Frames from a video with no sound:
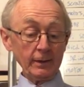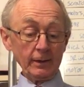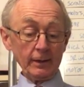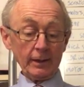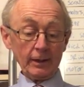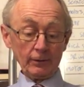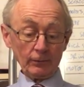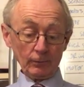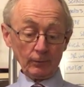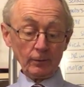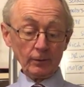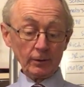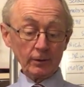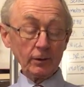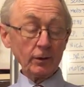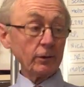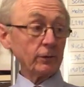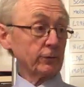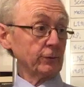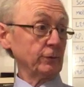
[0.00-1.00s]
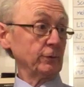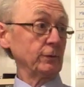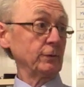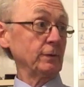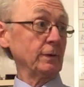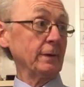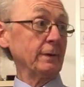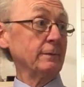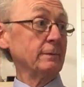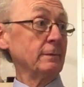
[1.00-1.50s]
At all costs,
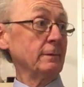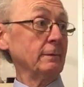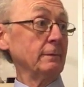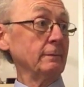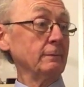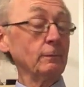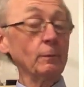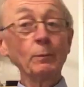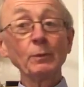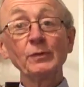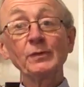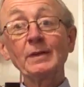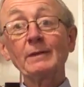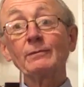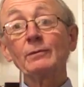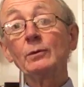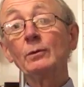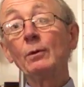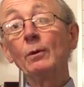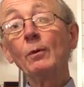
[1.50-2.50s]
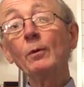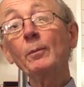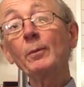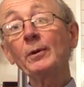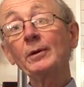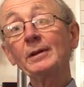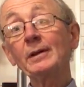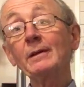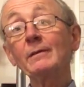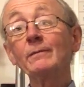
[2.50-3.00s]
we must have
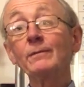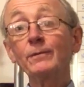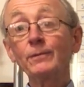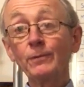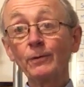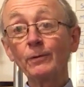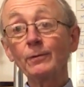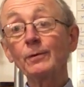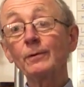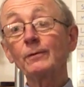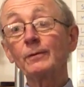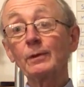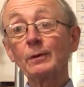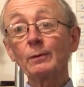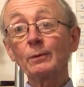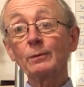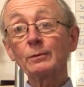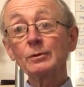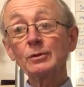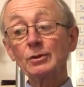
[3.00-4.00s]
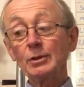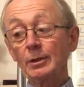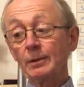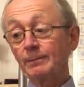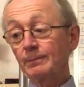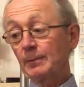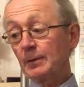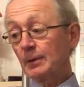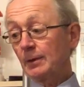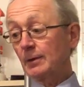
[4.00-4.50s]
nobody in front of the launcher,
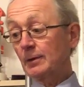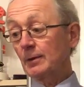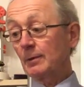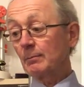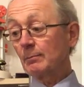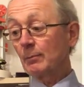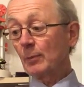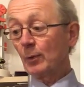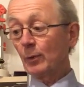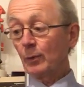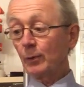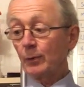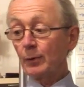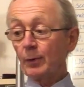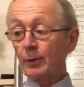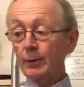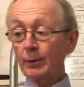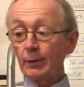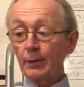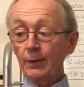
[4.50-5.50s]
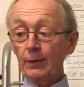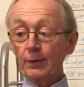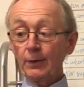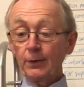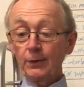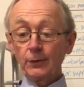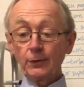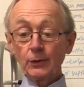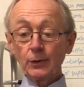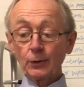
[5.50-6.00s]
and the more
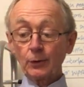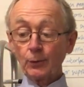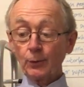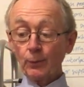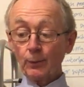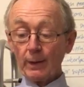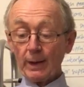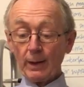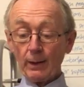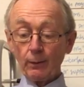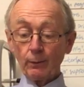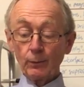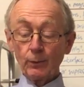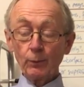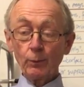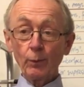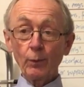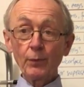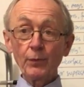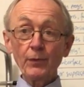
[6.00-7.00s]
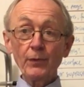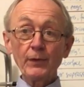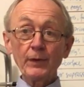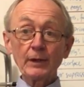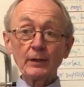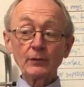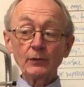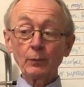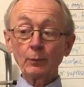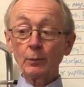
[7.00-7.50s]
you crowd one
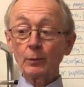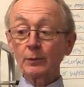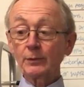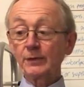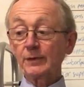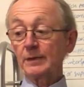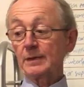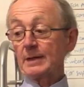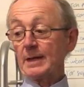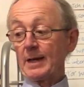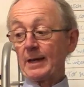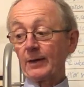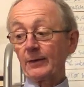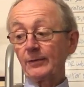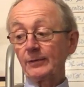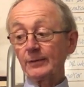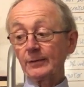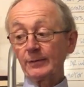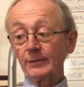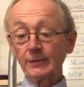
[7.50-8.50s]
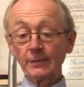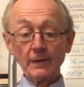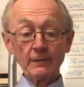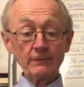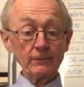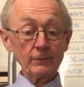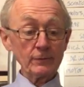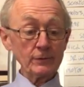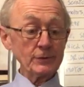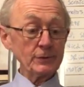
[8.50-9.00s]
thing towards the next, and
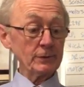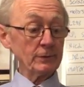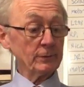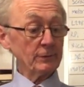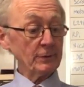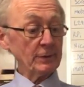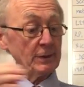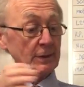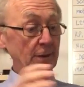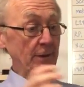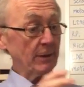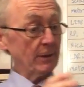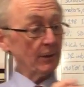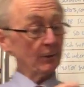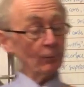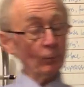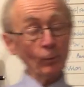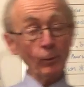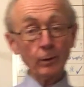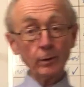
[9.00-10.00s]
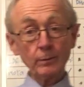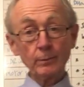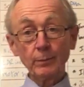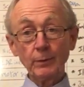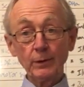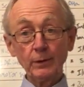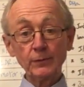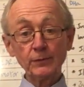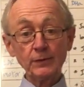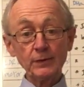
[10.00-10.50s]
several children here and one
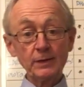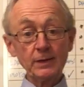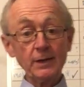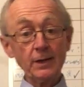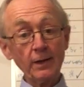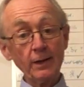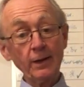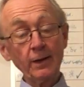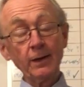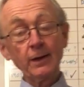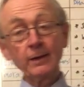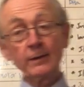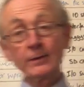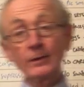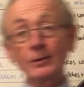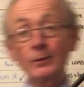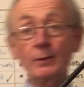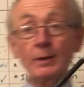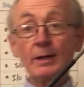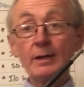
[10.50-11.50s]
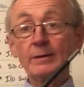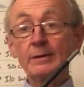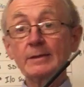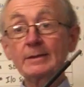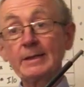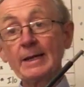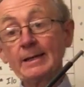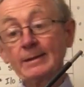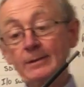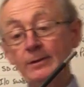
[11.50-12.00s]
person here, the greater the
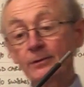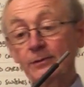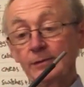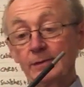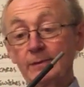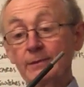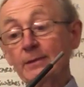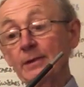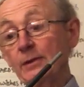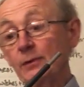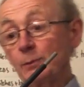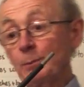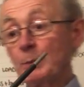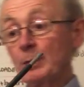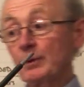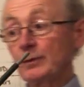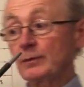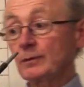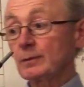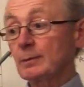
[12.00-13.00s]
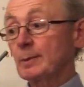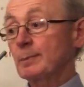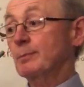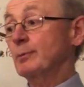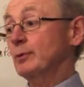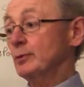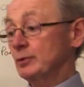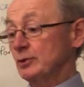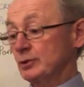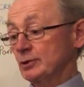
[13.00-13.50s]
tendency for this person to be
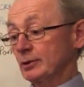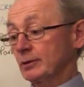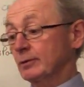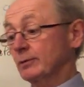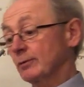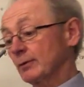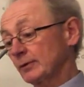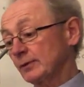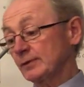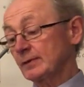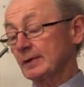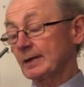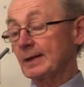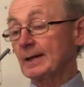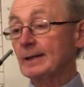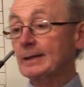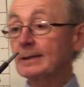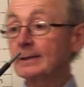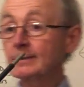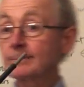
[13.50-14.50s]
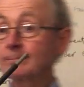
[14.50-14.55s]
pushed across the line.